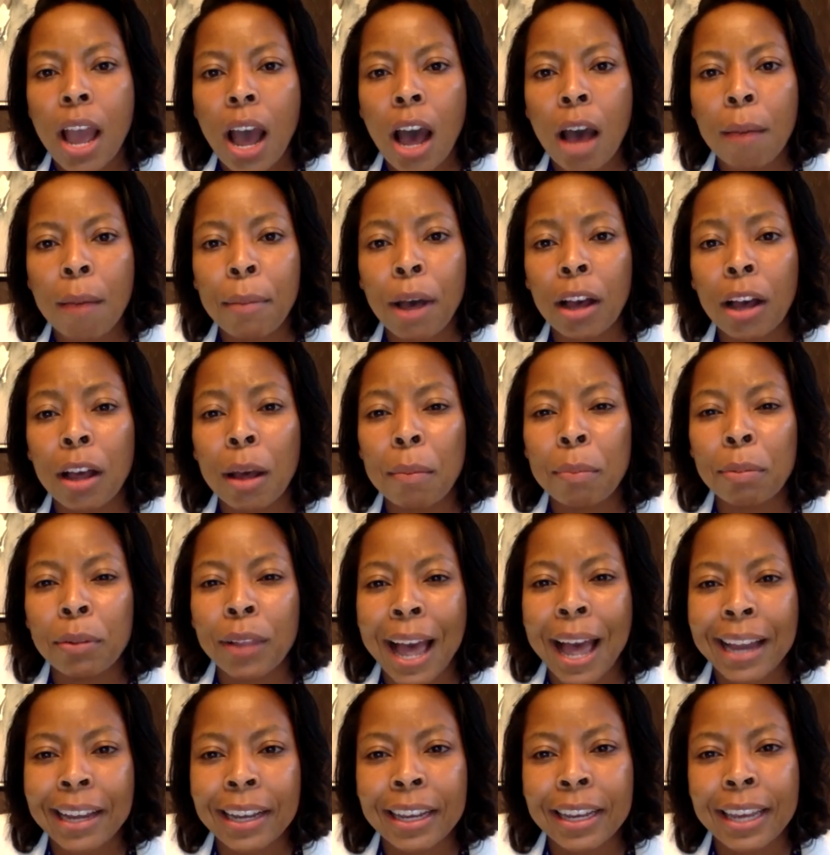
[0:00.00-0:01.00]
among
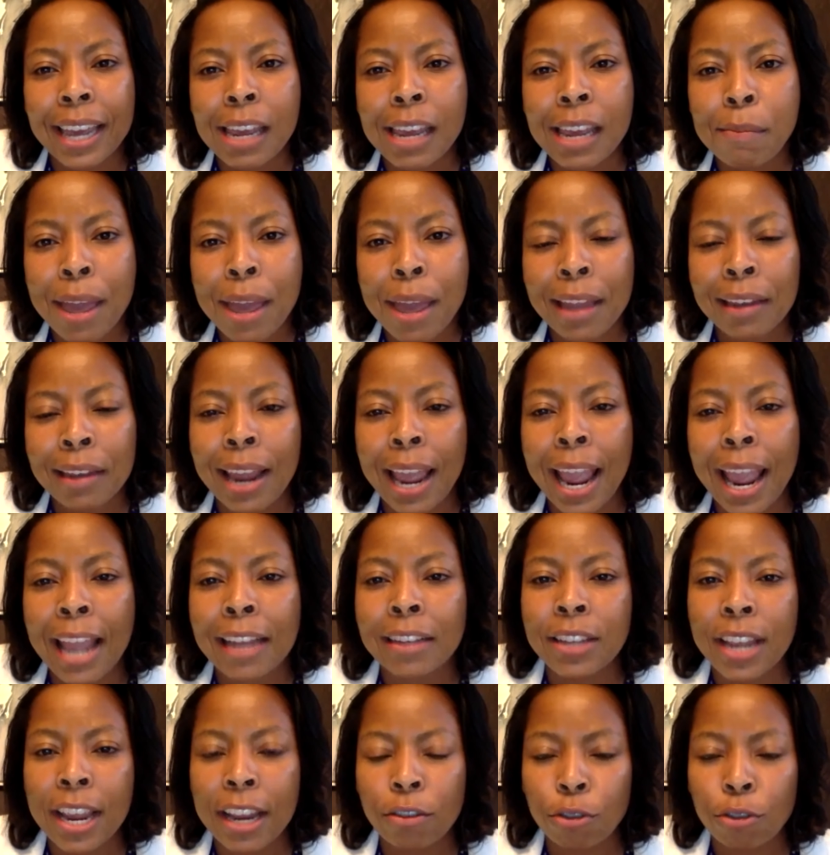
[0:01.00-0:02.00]
Black gay men
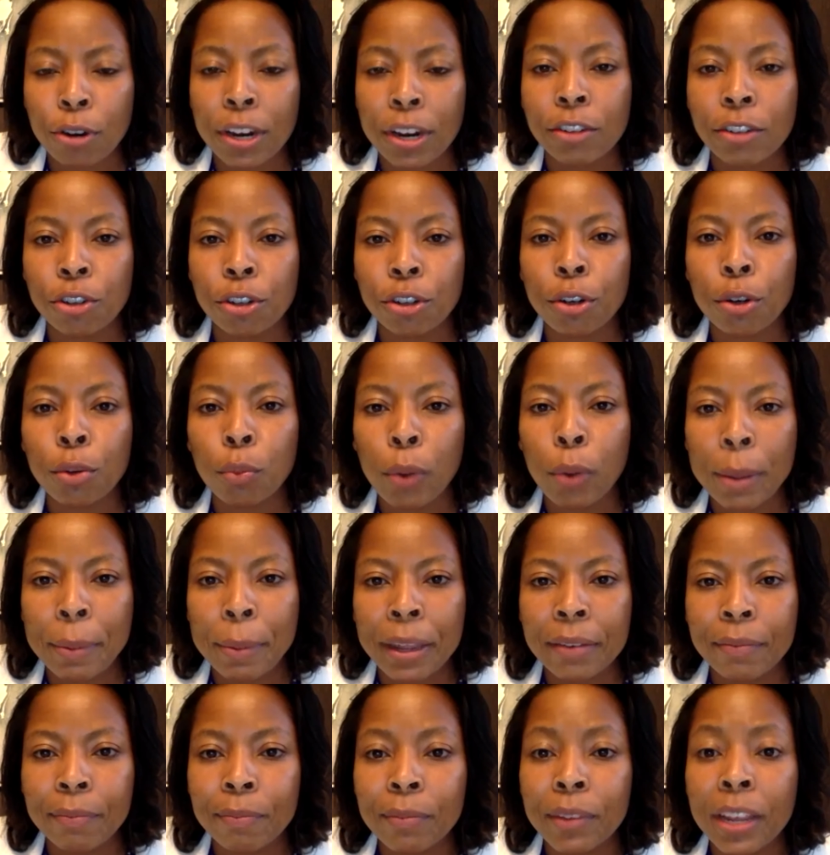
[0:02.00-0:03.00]
and transgendered
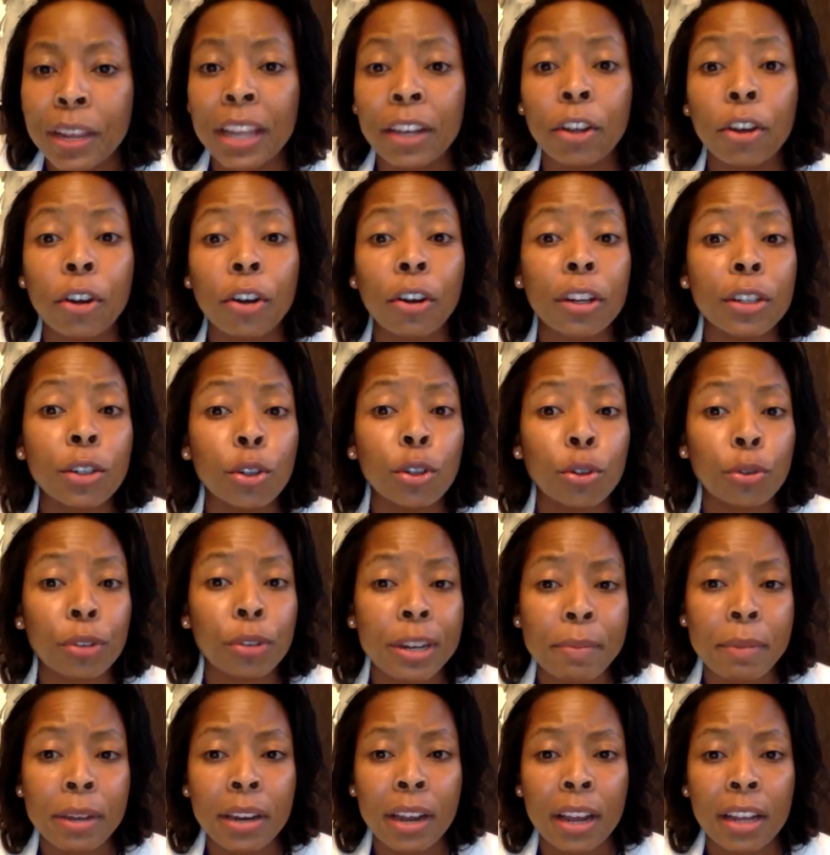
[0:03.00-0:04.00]
women, encourage
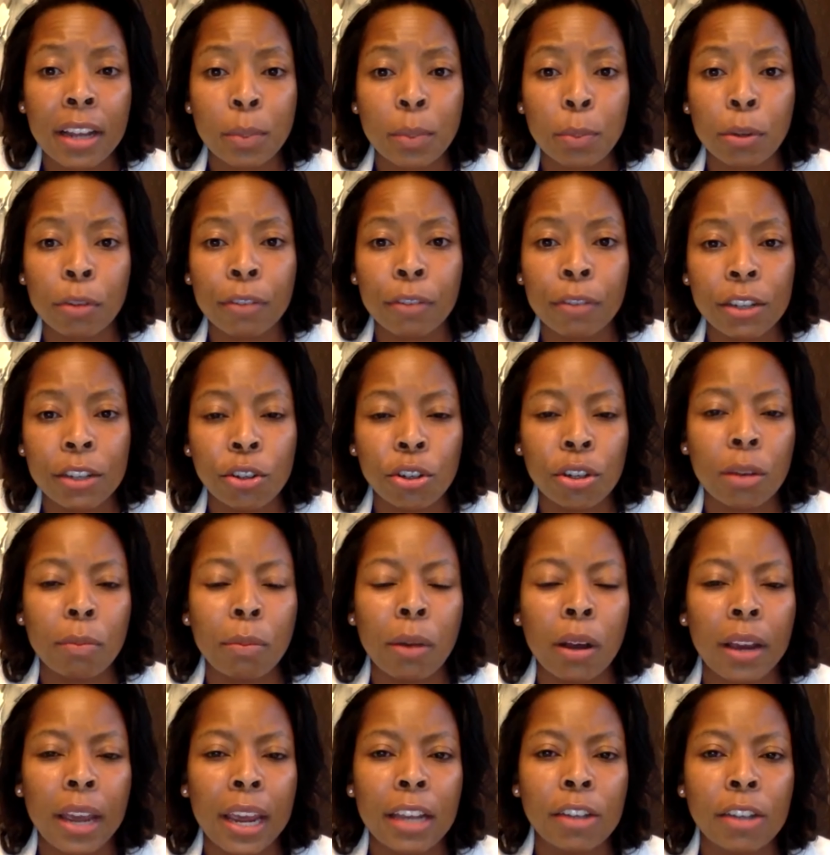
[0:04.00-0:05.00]
treatment as prevention
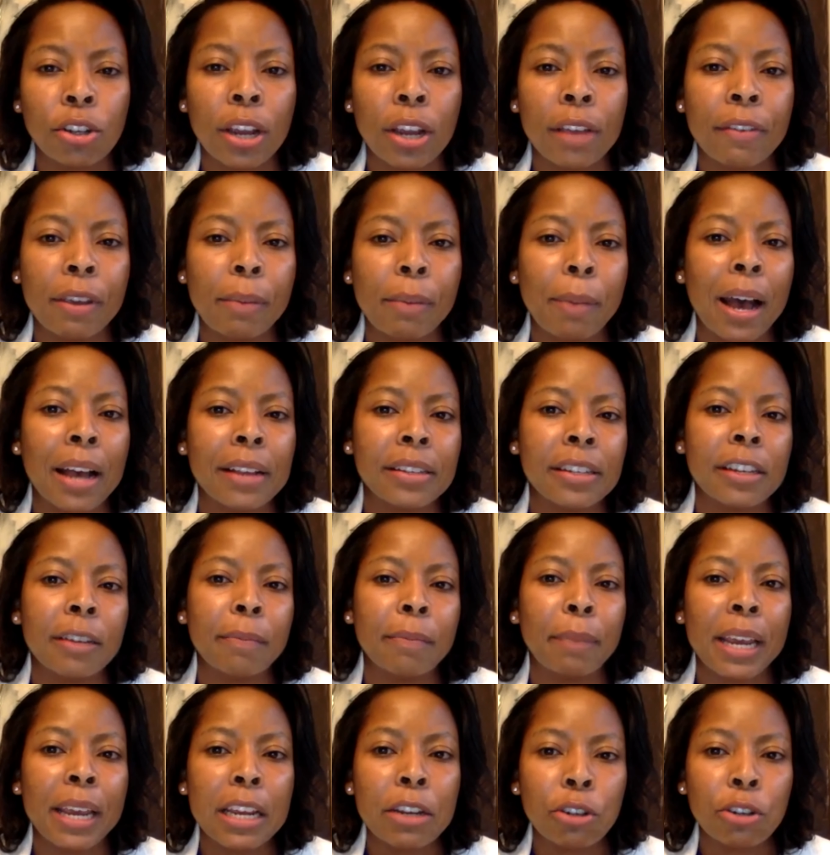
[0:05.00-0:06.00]
among HIV-positive
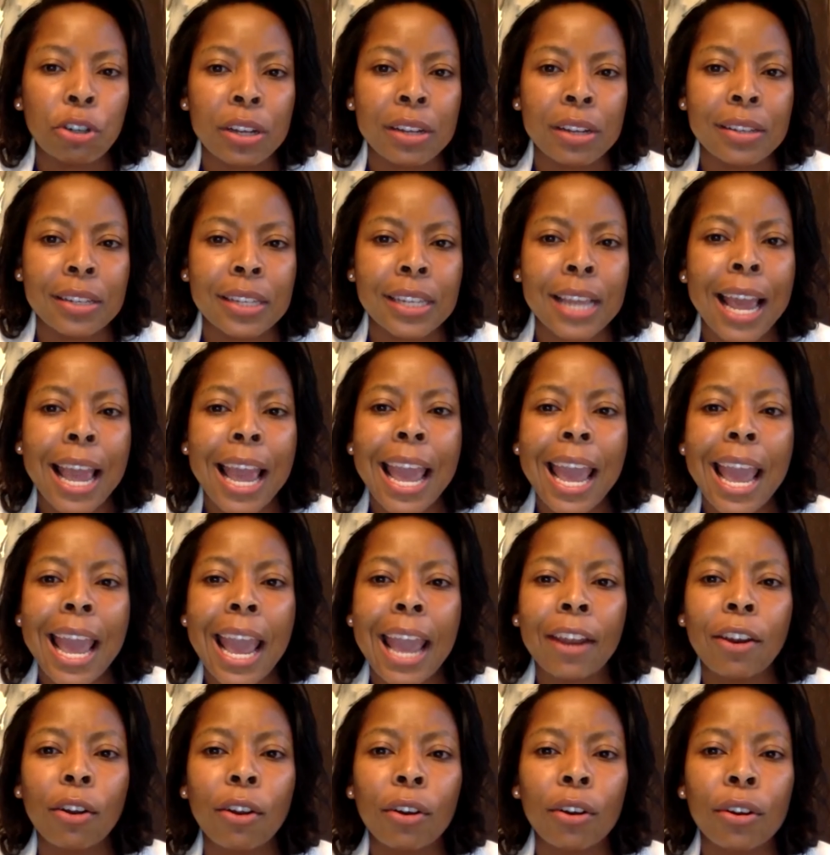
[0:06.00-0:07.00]
patients,
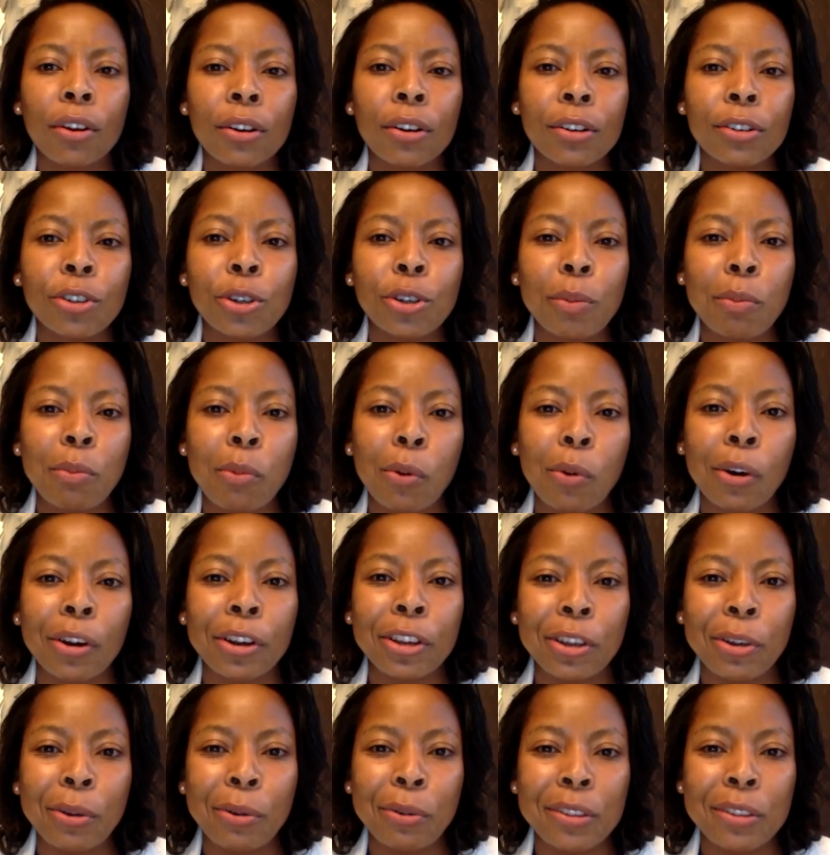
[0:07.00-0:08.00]
and urge more
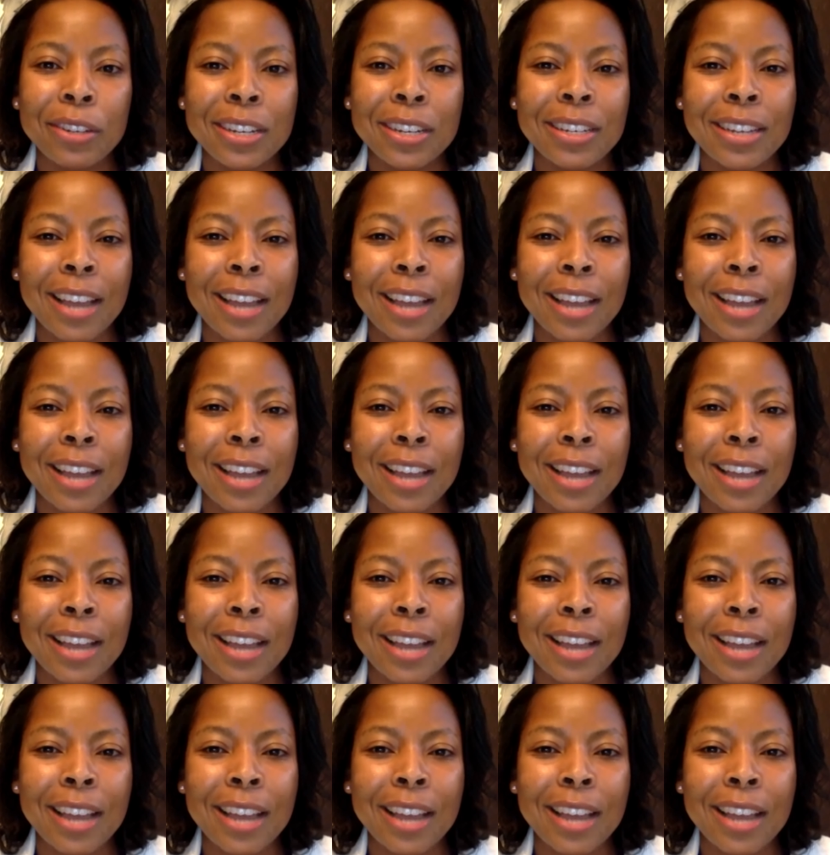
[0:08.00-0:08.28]
youth to